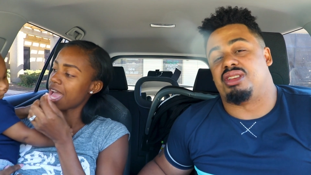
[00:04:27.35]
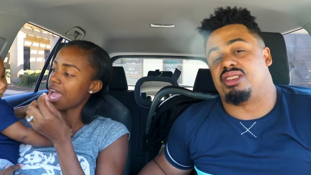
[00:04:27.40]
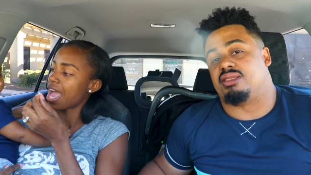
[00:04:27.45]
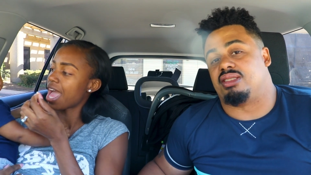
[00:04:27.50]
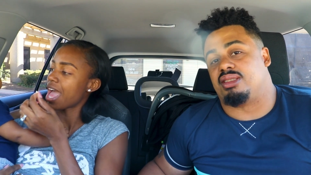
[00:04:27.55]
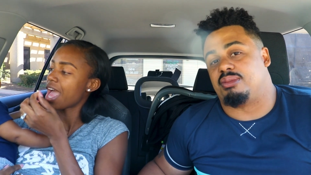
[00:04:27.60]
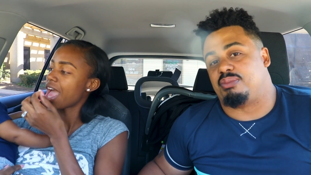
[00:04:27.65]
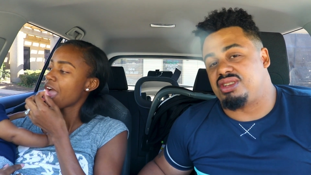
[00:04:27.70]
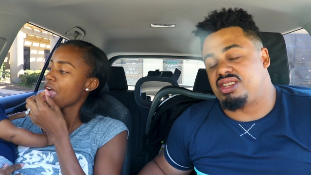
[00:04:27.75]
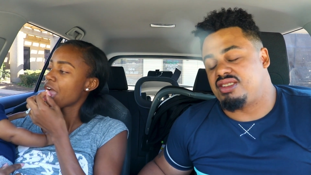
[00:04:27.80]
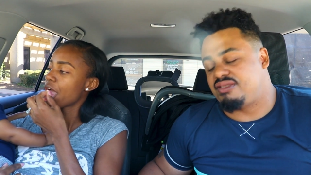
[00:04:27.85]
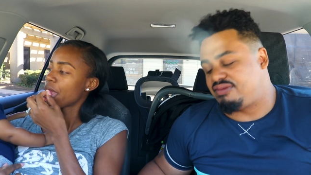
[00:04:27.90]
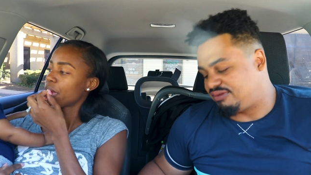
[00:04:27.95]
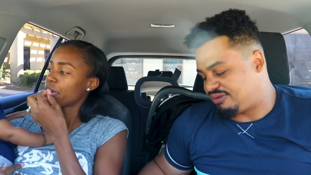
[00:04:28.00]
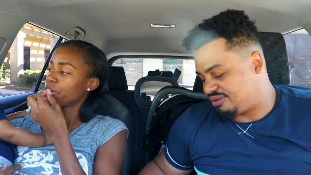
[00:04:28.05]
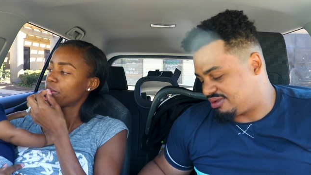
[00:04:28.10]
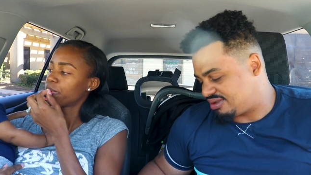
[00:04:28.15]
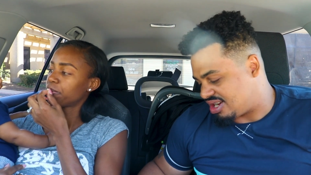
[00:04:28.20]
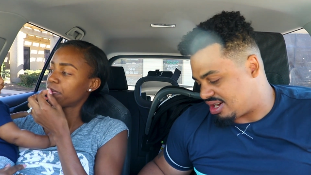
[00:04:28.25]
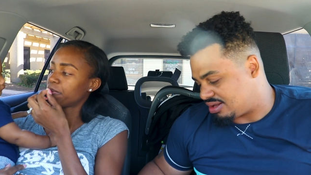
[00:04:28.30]
Speaker 1: The beef
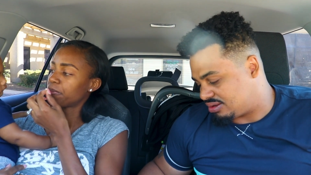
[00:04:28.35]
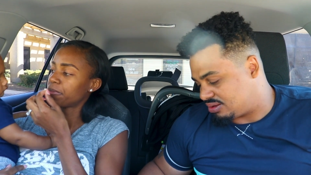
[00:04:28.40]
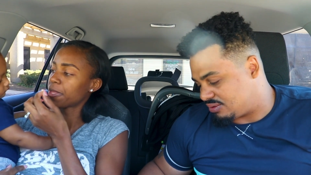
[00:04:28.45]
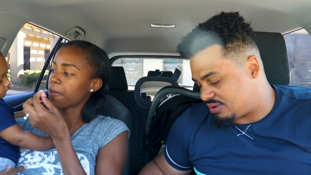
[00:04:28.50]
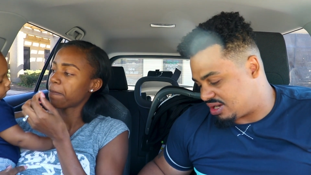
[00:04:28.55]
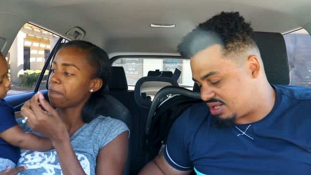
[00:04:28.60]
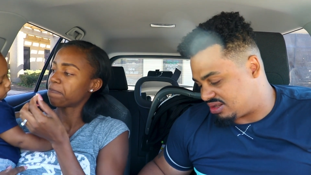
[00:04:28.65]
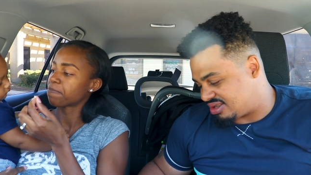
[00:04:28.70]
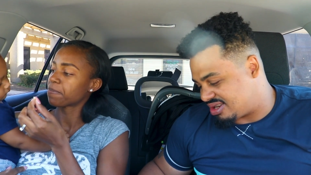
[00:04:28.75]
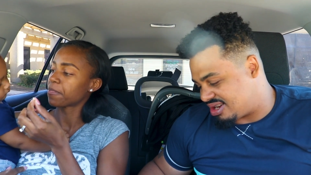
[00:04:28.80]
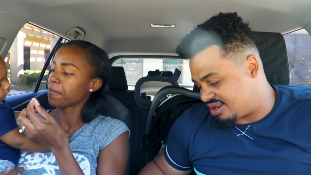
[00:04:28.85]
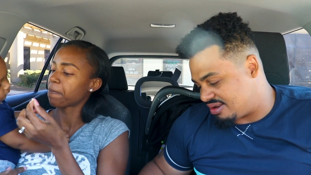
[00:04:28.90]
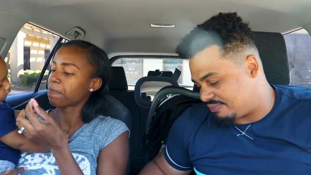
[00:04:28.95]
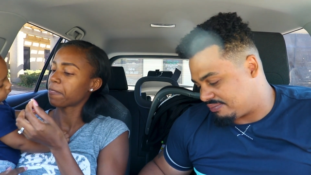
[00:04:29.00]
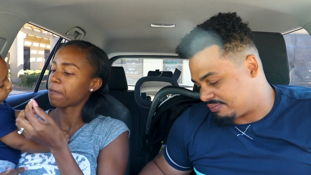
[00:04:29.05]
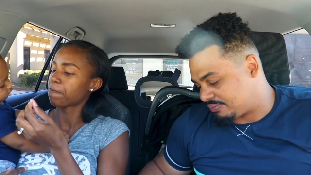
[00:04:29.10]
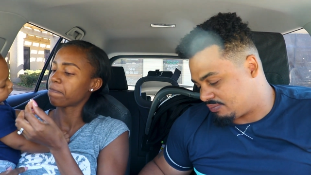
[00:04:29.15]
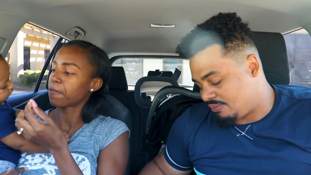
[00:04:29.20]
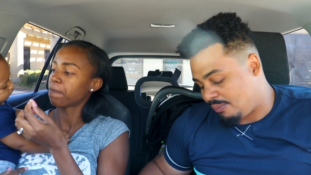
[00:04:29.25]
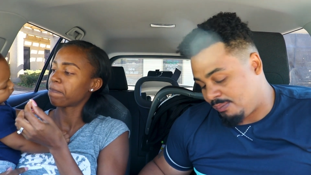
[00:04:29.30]

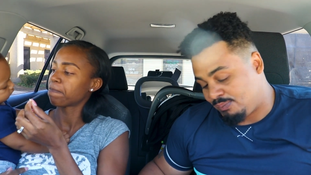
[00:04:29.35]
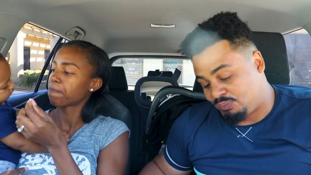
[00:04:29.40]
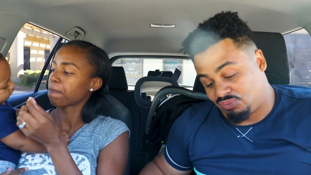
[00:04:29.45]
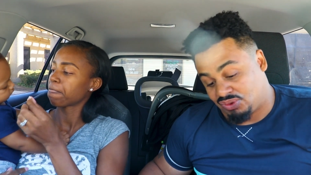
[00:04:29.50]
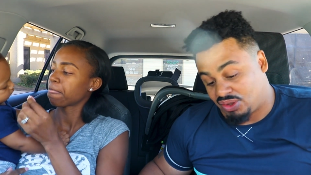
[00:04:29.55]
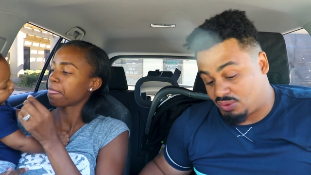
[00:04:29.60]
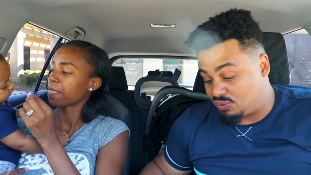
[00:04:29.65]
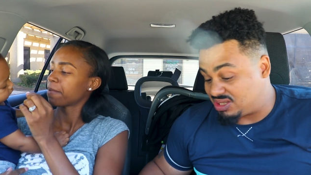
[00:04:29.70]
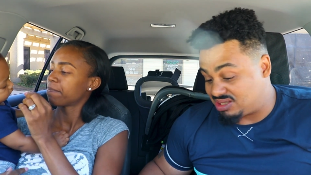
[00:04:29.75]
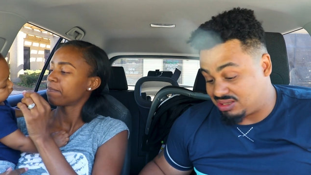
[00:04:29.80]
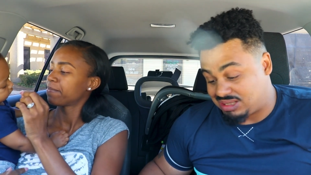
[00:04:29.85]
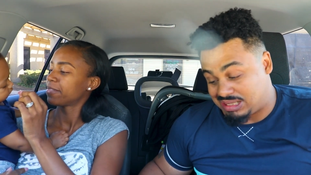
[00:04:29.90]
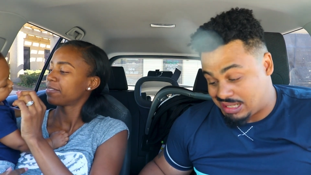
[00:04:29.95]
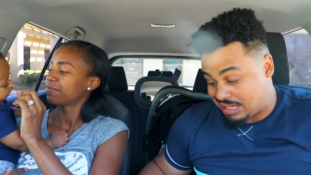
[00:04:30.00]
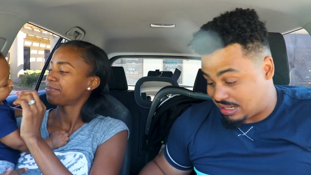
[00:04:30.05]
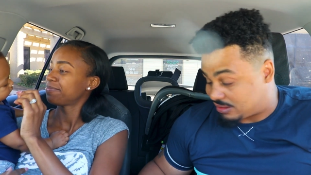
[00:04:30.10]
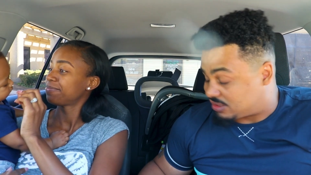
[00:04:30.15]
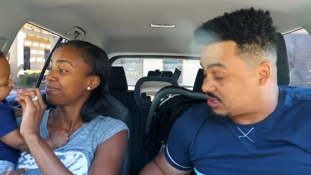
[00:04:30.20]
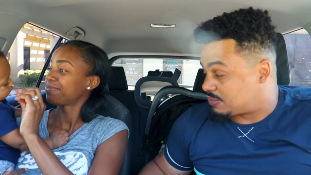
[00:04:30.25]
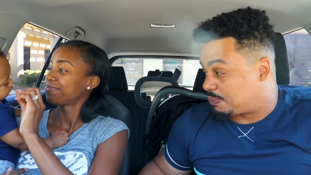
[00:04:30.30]
caldereta, we
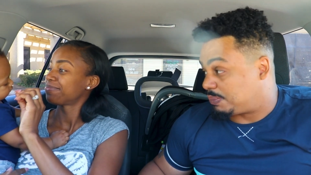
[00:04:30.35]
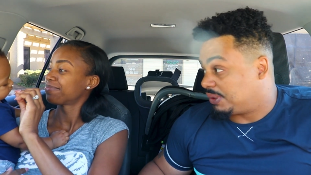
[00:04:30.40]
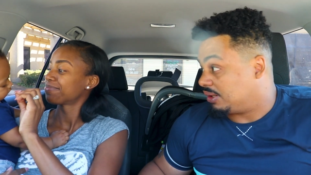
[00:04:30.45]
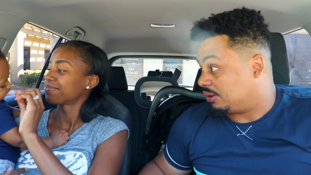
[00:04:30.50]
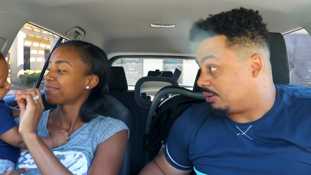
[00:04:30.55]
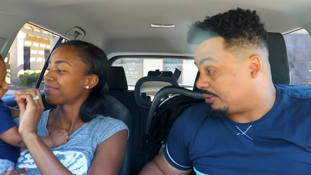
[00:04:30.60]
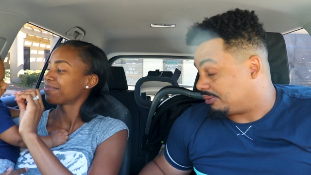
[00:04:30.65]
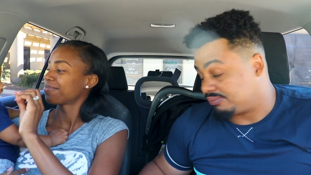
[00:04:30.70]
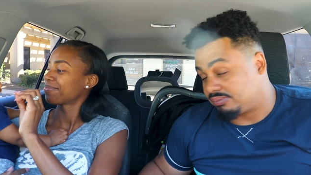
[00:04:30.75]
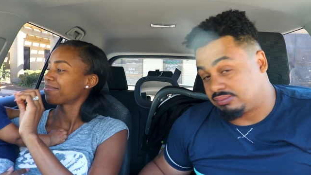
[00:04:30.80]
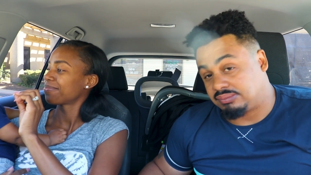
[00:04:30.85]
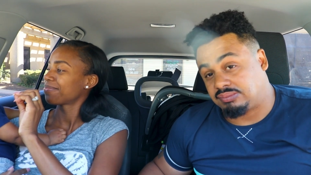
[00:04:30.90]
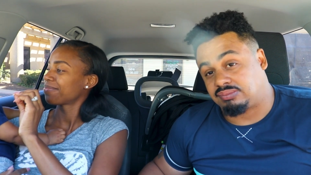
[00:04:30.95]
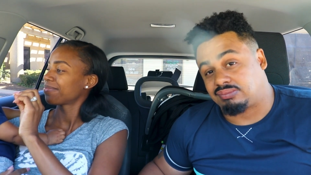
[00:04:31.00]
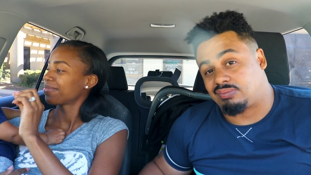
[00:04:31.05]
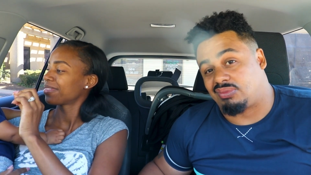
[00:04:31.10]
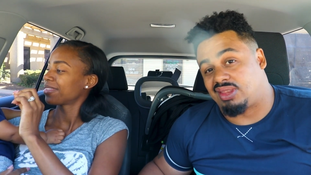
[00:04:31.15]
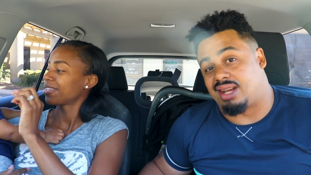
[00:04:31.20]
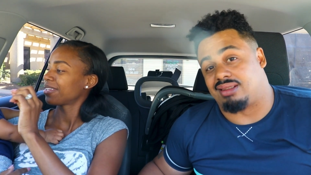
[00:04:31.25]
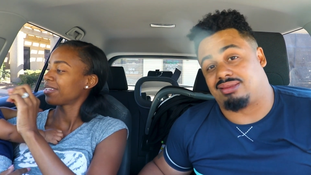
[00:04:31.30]
cannot spill.
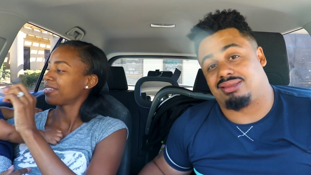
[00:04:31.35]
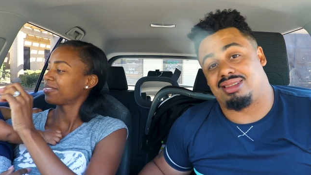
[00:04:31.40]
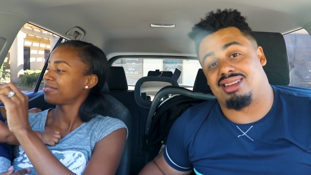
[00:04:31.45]
That